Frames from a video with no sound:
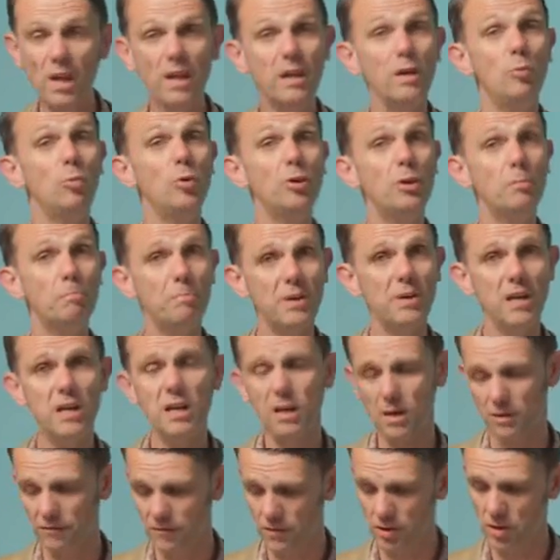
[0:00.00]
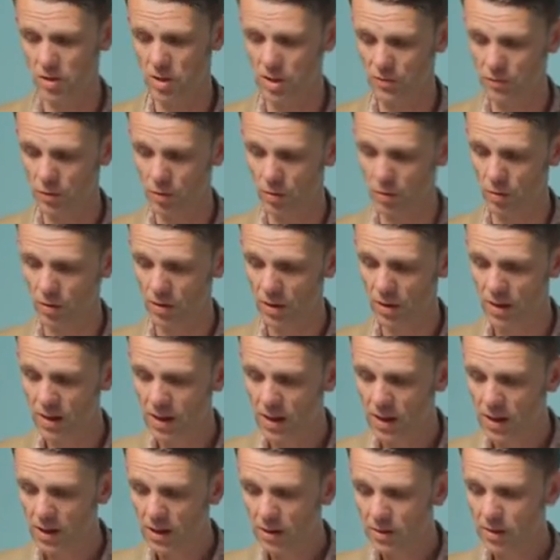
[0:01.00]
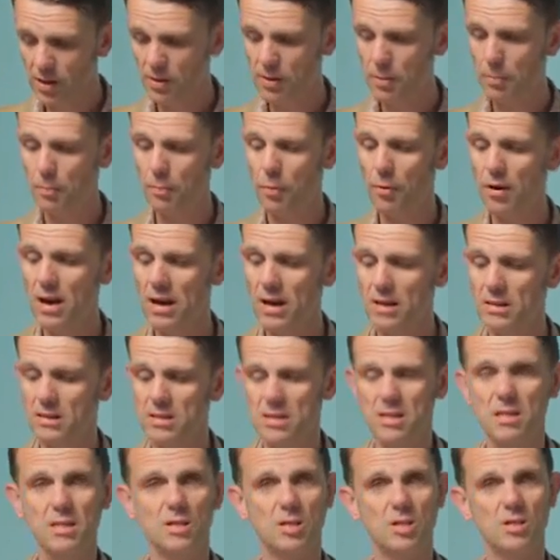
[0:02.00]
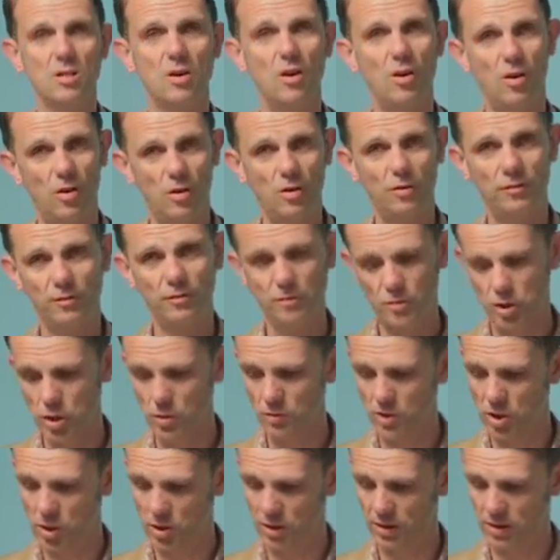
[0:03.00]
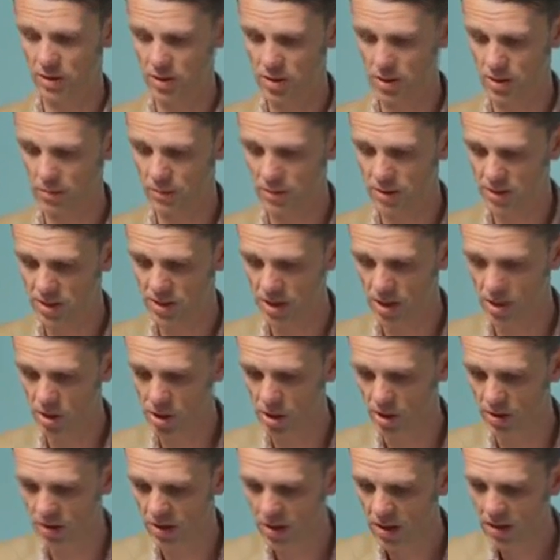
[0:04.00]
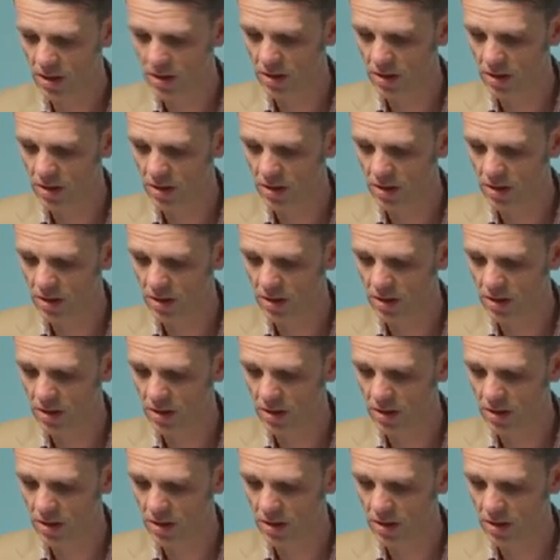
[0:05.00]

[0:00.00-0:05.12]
It would appear, first of all, that the practice of judicial interpretation,